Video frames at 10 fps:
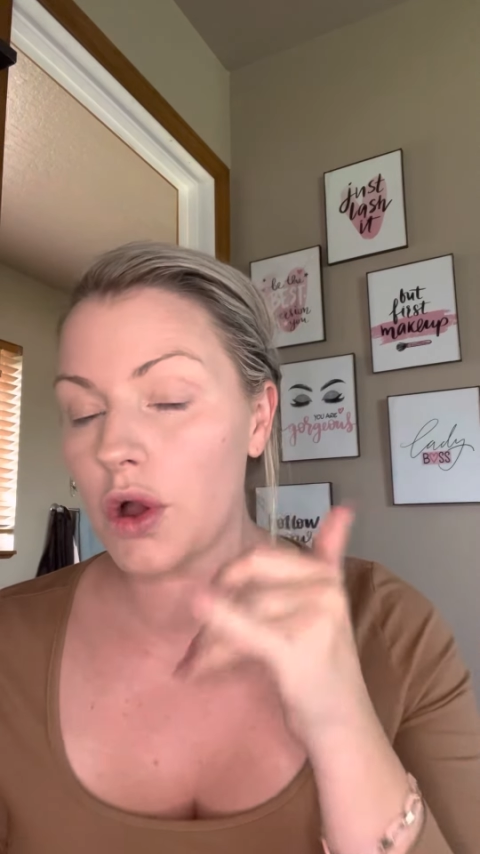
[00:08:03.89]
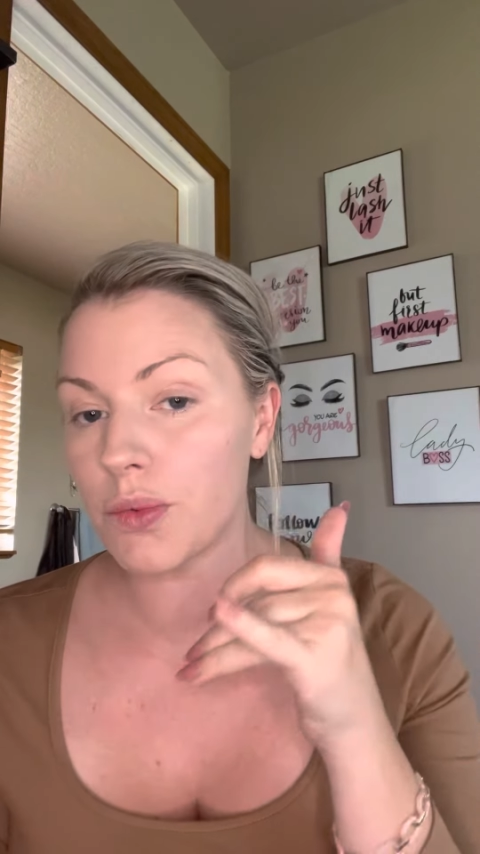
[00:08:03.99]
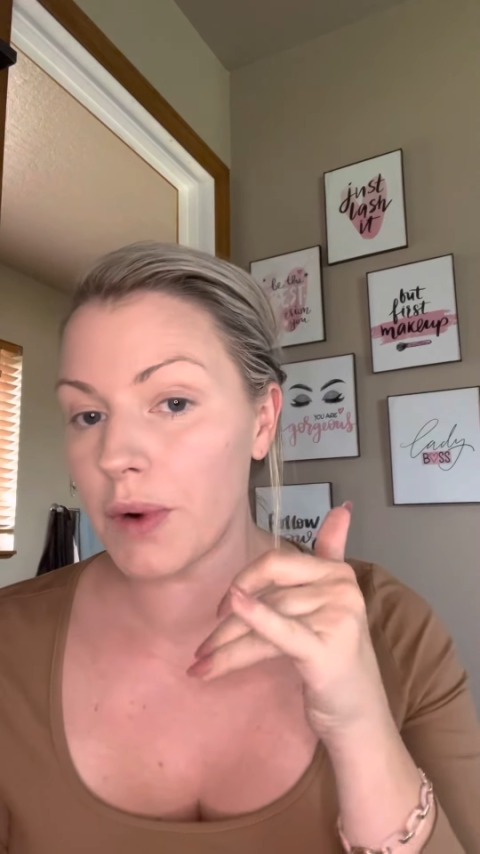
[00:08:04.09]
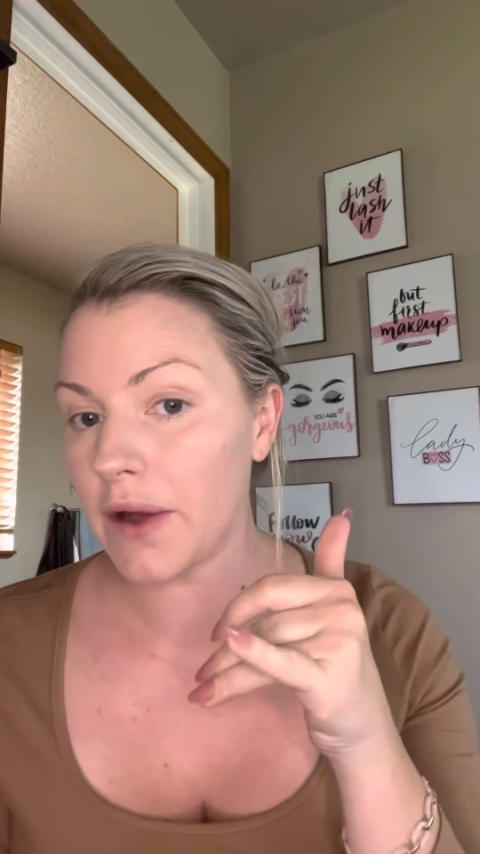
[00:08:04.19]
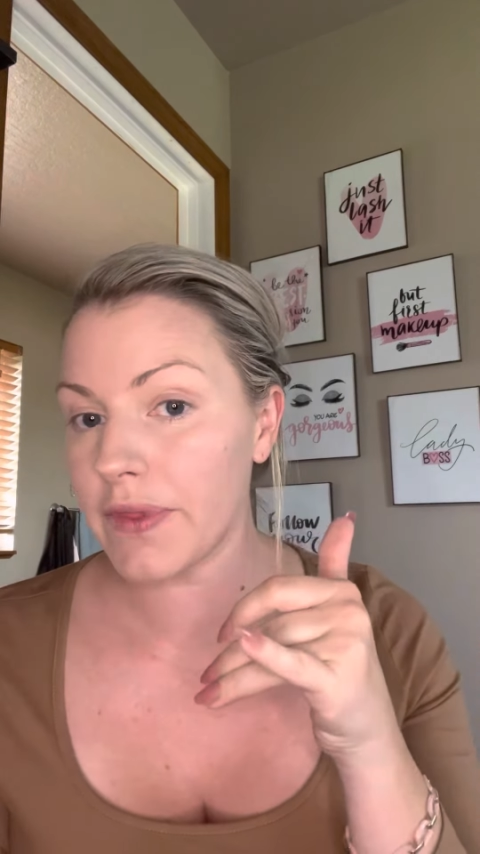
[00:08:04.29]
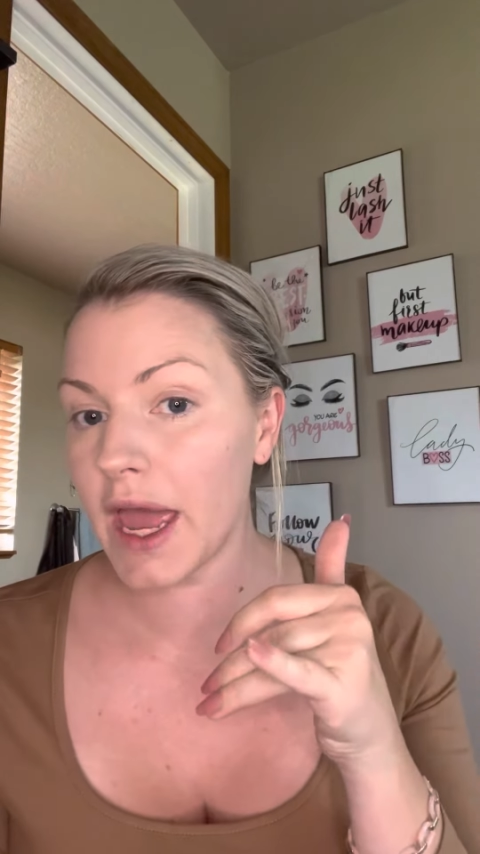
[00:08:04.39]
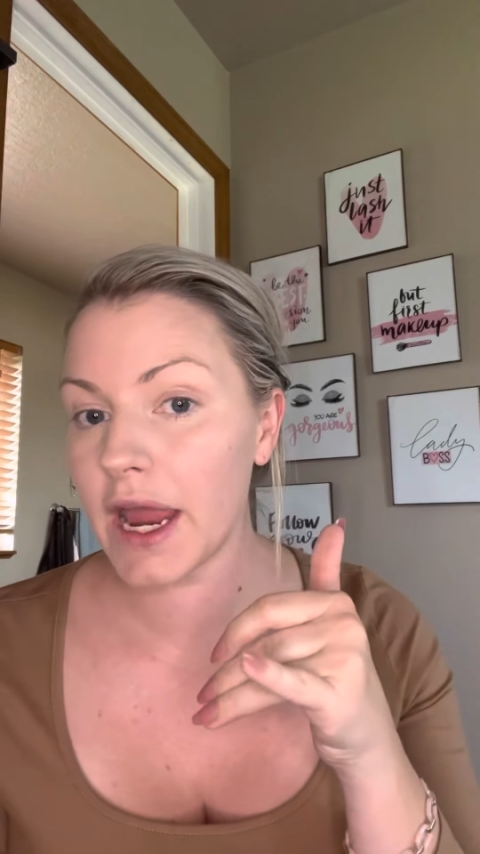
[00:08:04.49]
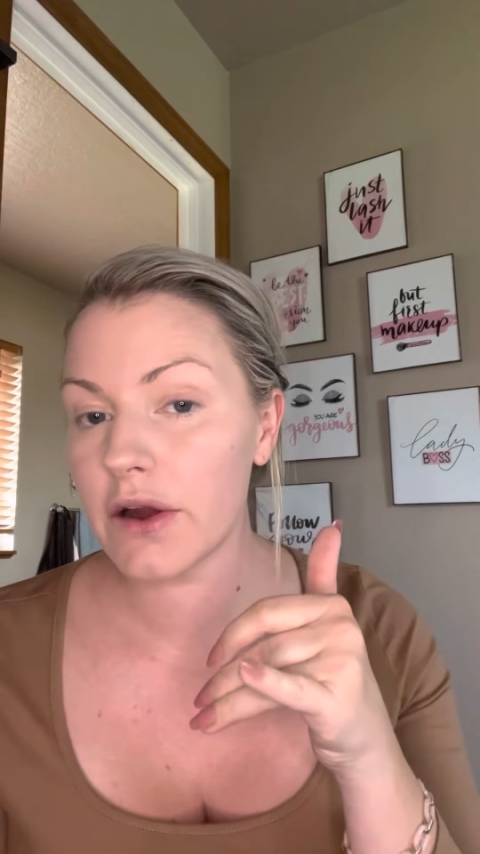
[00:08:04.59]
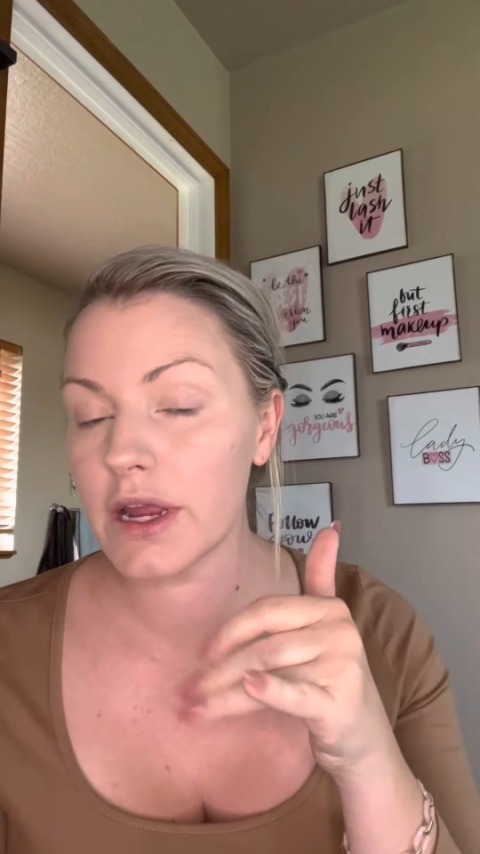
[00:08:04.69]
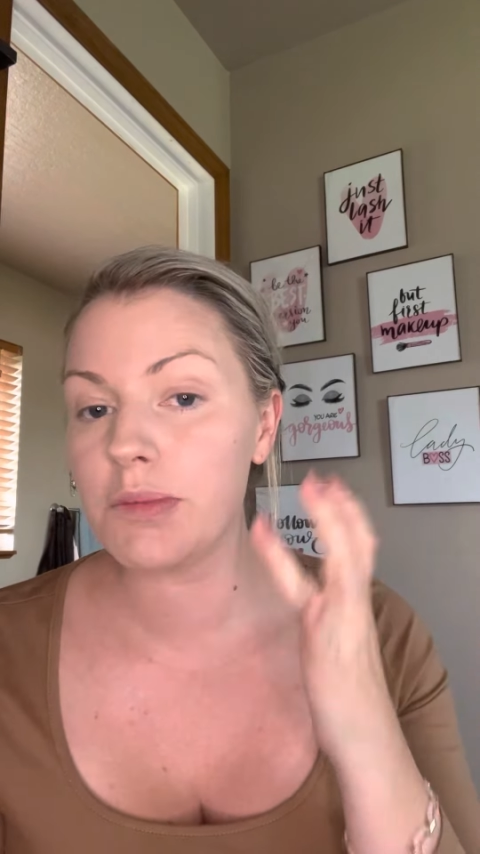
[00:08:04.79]
around that
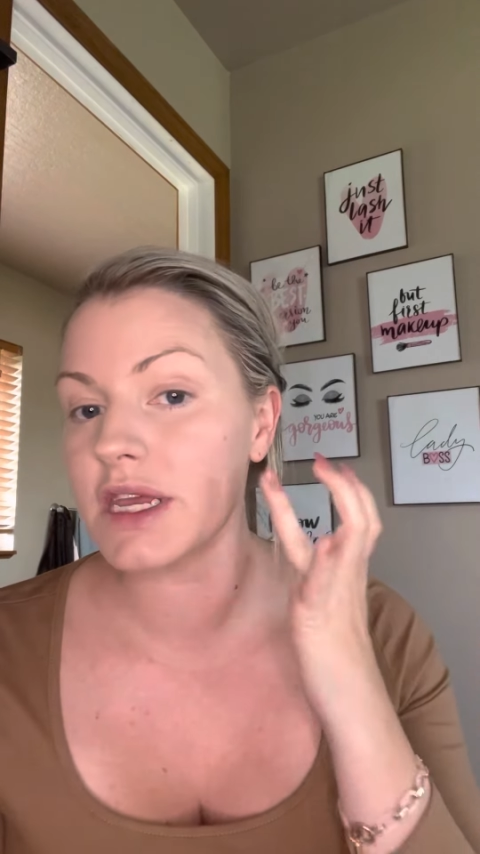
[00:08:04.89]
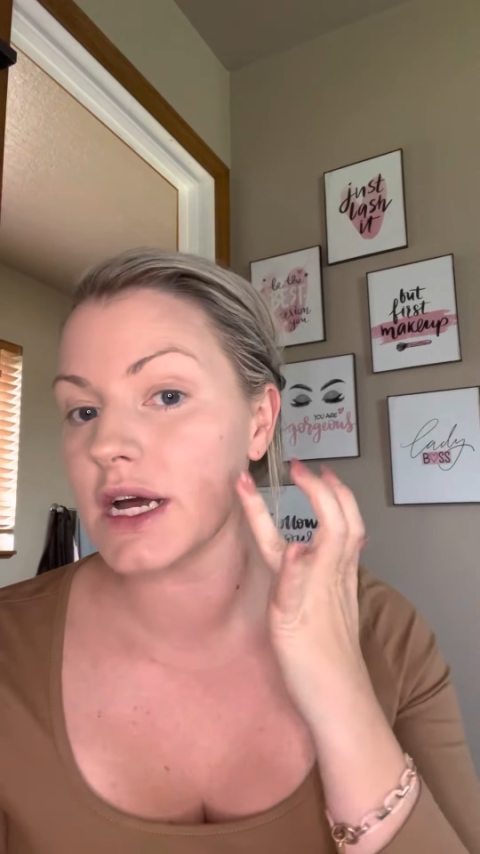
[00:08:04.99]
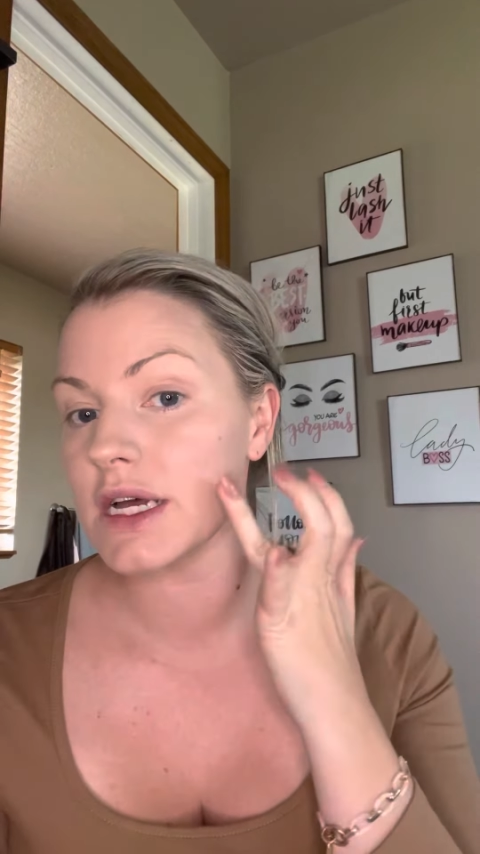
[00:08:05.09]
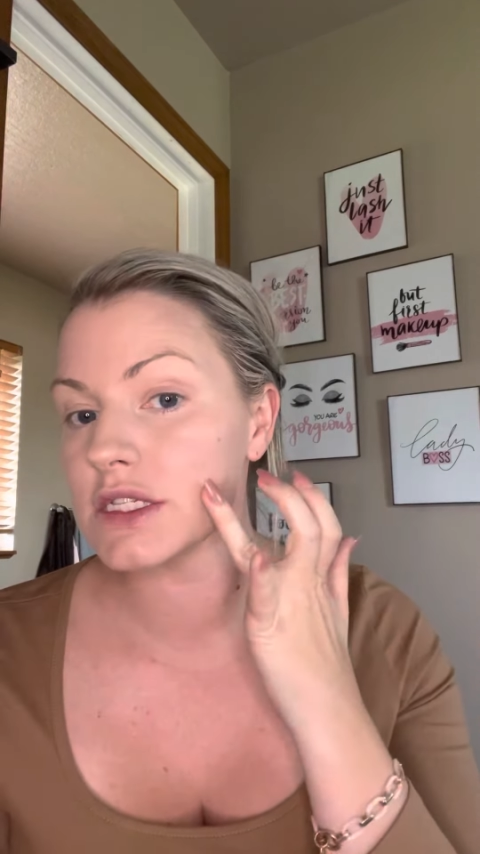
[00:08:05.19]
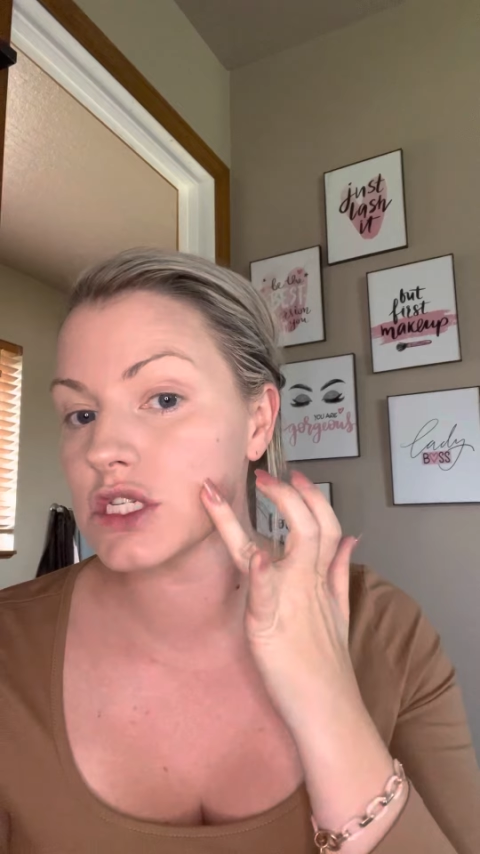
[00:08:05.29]
area because